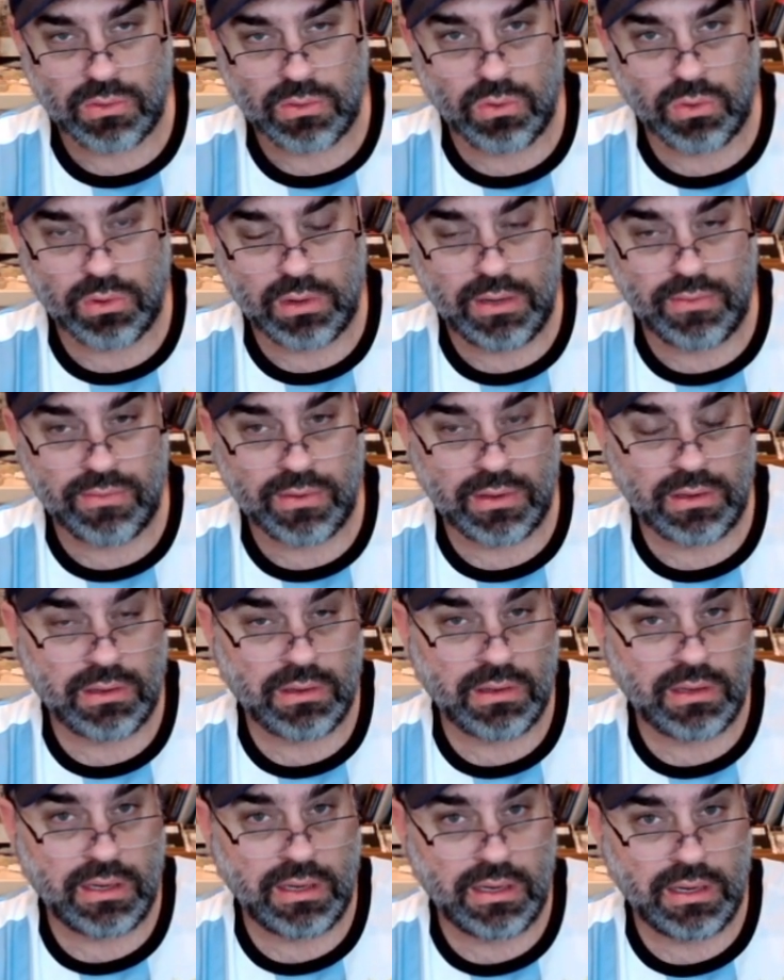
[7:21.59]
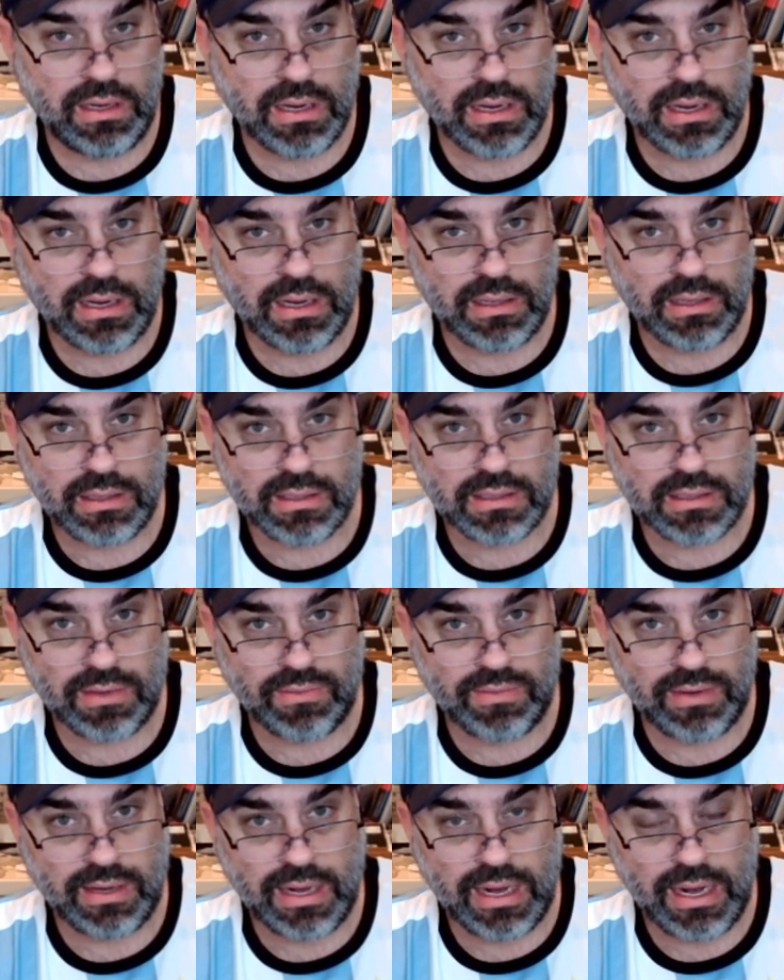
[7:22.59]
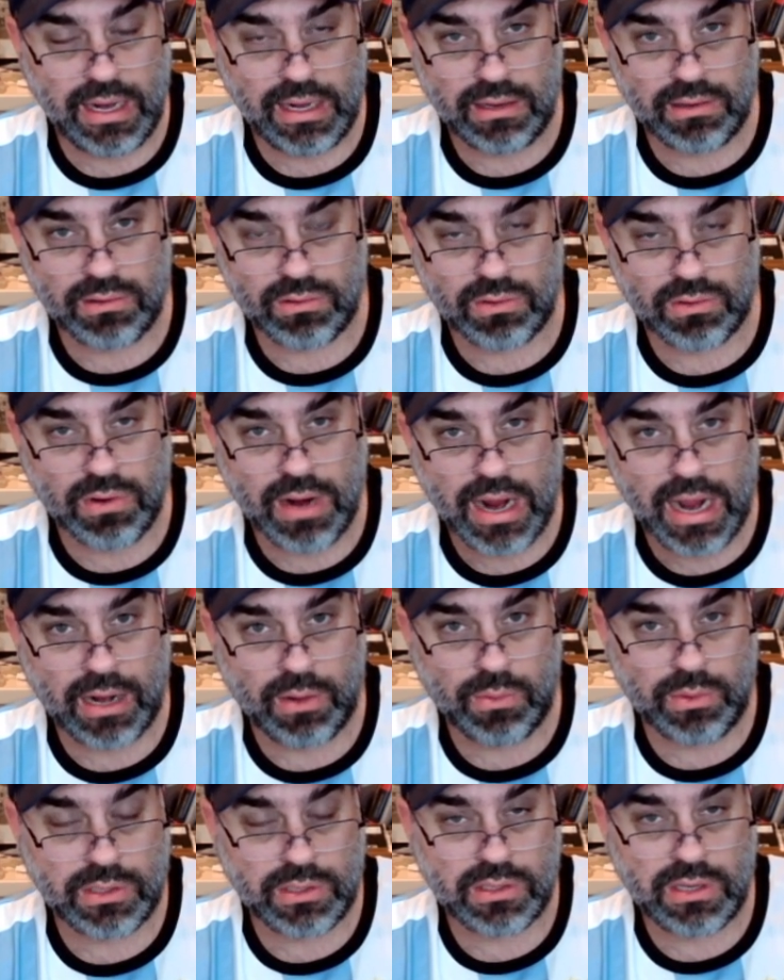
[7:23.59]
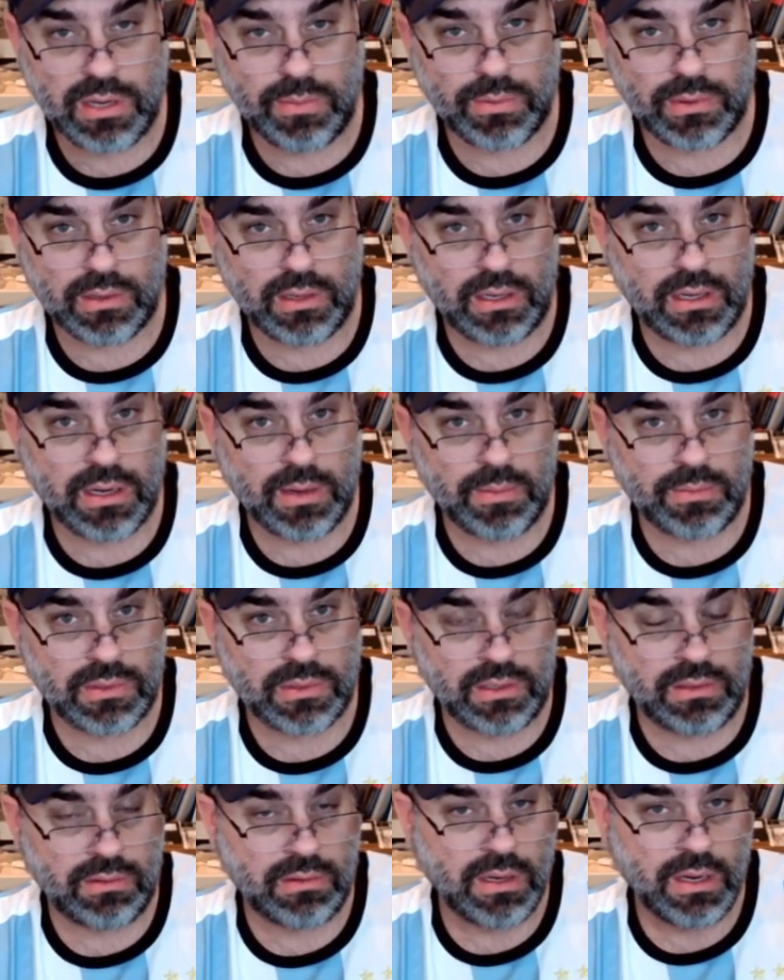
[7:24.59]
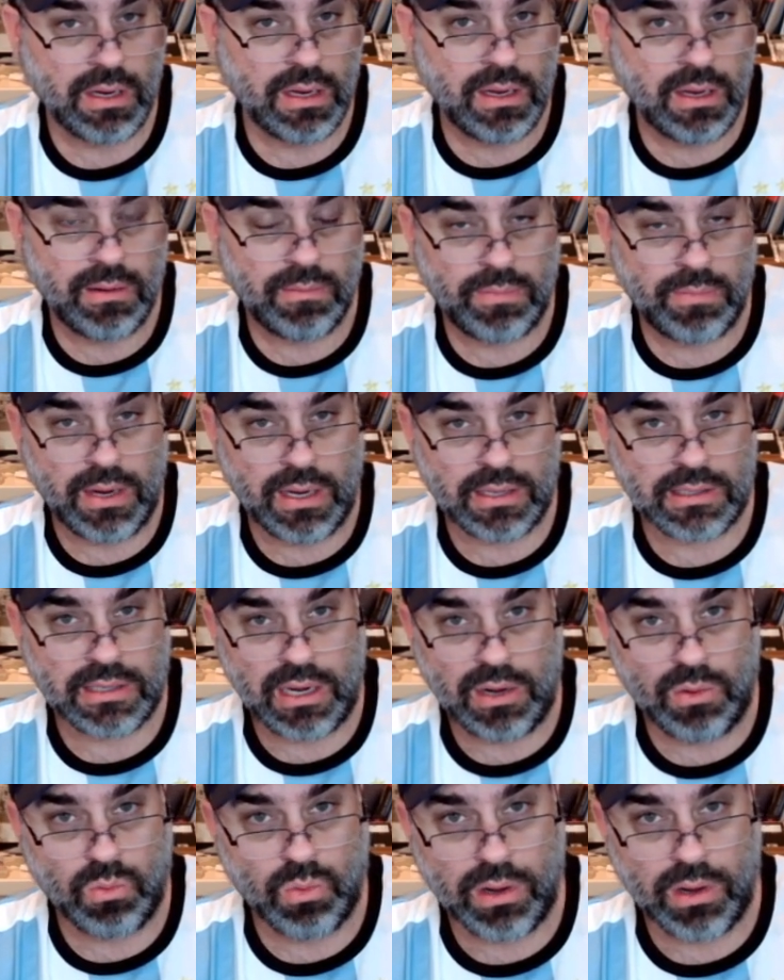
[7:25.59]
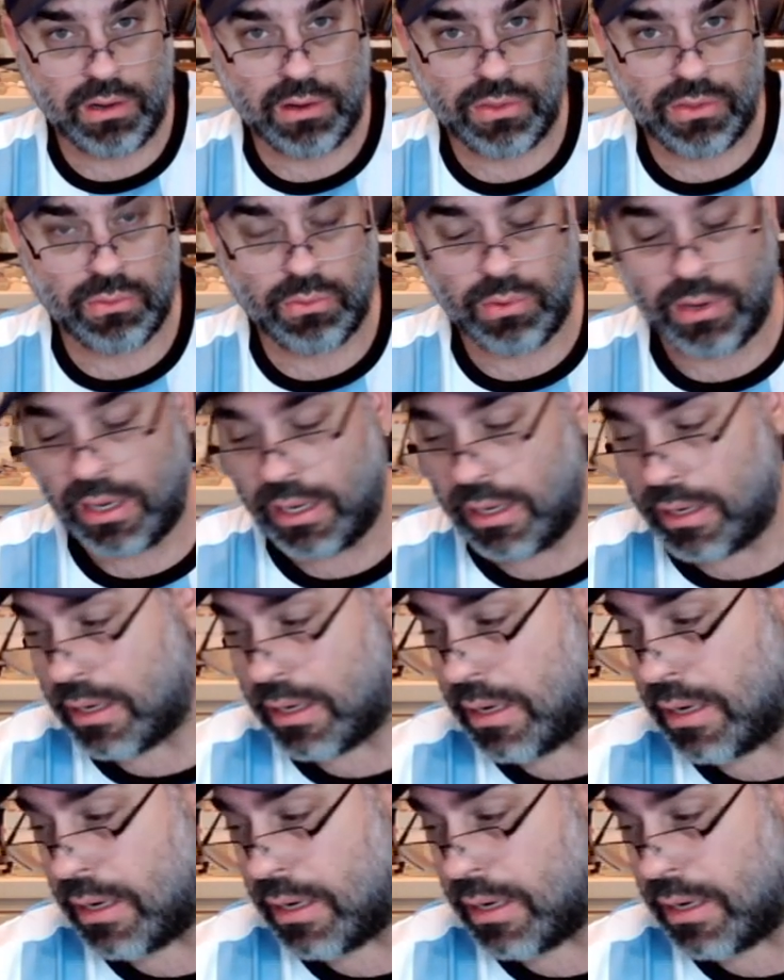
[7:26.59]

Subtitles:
or even the 78 crack, which typically comes in PSA 1 to 3.